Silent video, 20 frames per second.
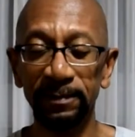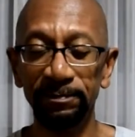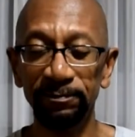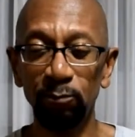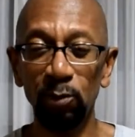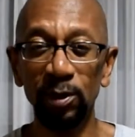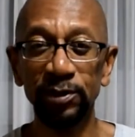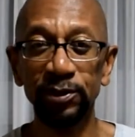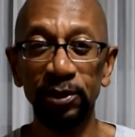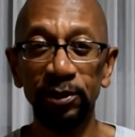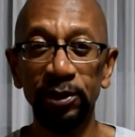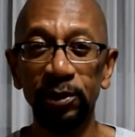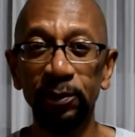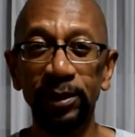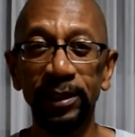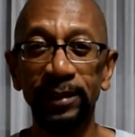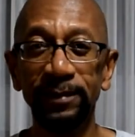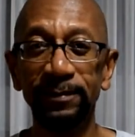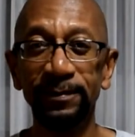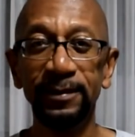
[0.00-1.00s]
Western
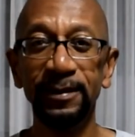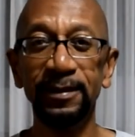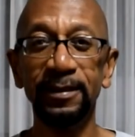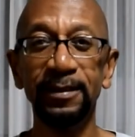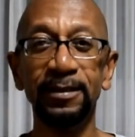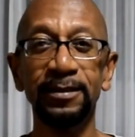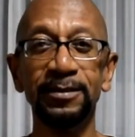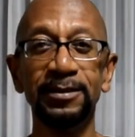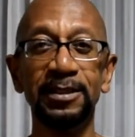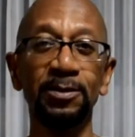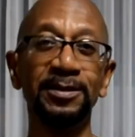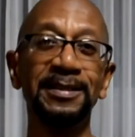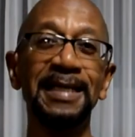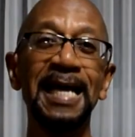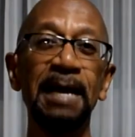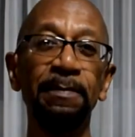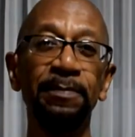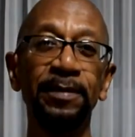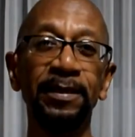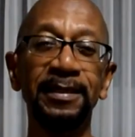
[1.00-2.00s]
Union. So I was
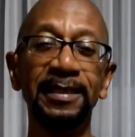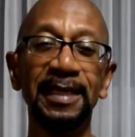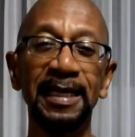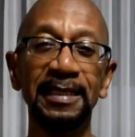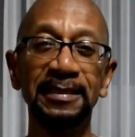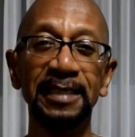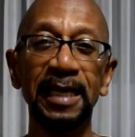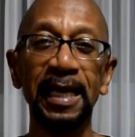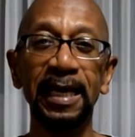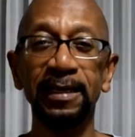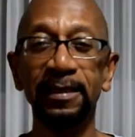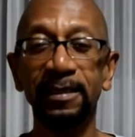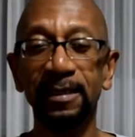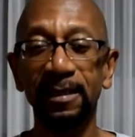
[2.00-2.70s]
happy that day.